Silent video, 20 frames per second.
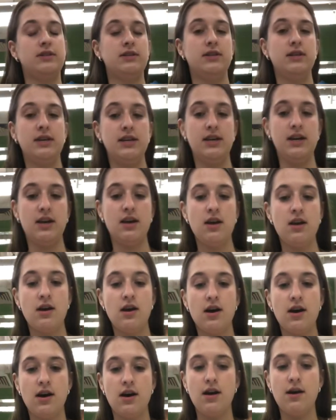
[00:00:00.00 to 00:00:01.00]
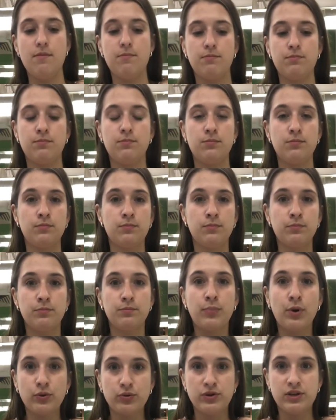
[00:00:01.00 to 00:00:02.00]
the
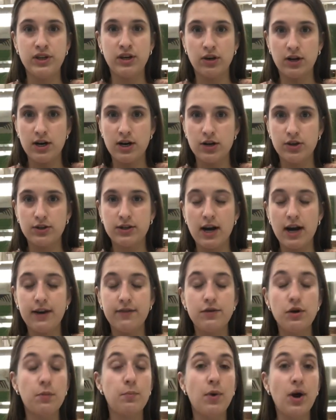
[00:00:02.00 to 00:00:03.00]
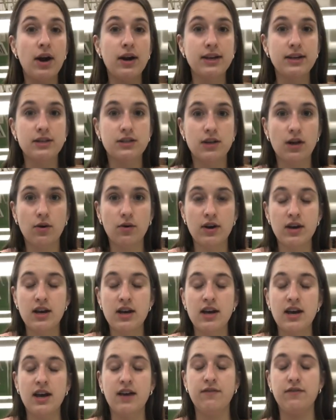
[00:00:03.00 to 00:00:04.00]
posterior side of your body. So
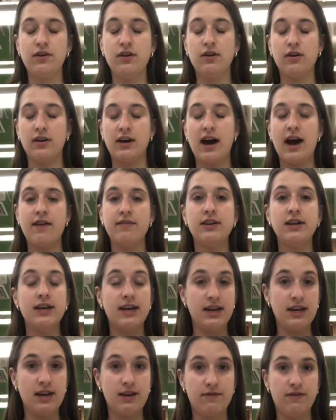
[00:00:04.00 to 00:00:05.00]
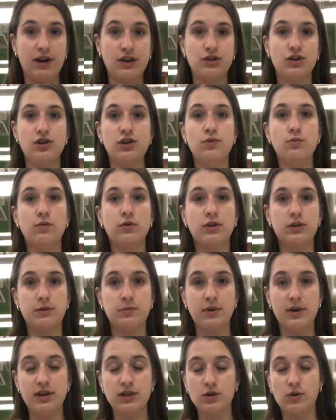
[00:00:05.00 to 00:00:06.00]
if you're having a kidney infection, you will
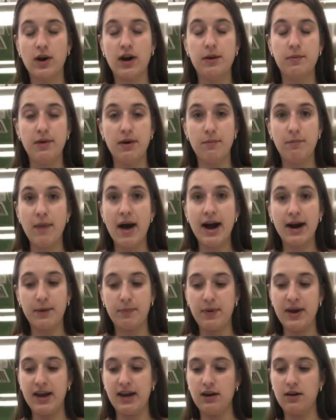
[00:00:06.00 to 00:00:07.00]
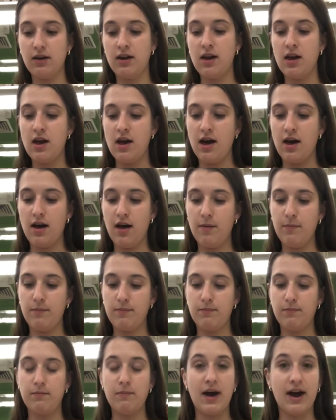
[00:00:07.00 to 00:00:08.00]
experience quite a bit of back pain
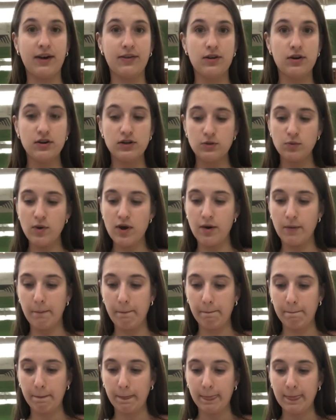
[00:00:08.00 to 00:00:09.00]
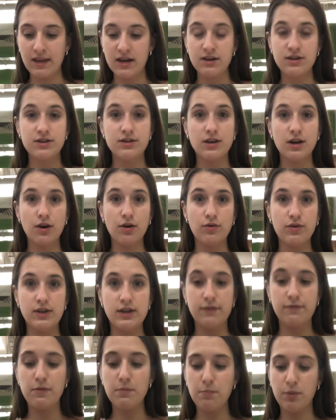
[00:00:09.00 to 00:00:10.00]
back there as well. So the
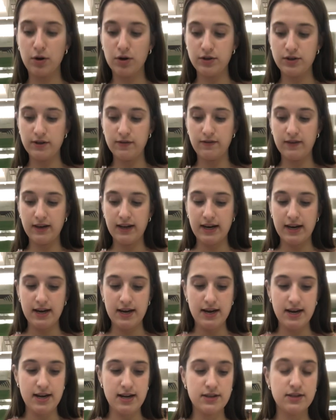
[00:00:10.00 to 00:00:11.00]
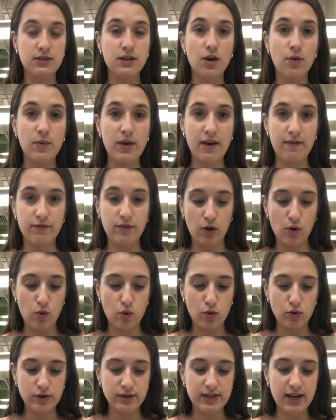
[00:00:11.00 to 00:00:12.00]
different parts of the kidney, so we have the
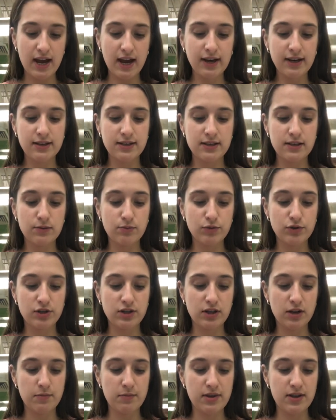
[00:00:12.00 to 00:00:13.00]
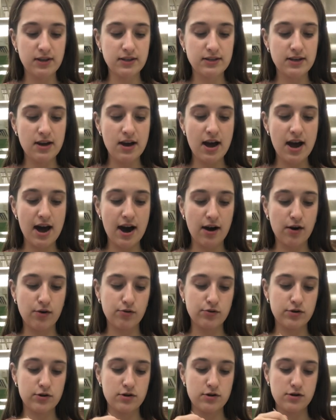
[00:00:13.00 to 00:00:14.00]
cortex, which is going to be this
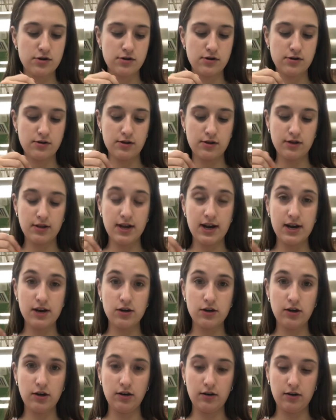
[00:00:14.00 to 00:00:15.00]
outer layer,